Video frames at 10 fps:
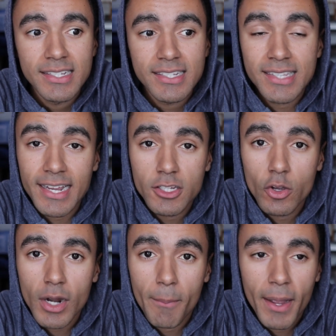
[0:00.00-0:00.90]
Stay
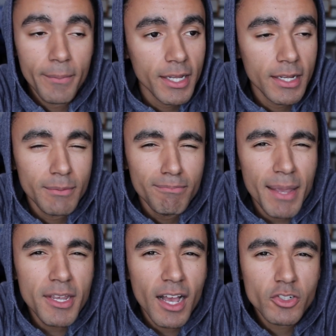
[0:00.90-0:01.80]
tuned. I'll try
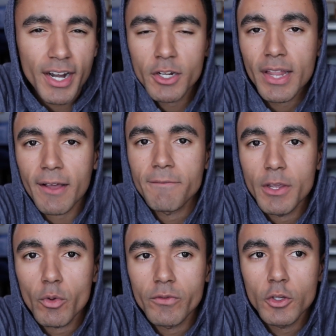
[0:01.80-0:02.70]
to do like a
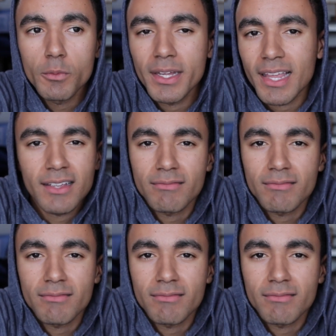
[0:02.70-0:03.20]
fit review, but they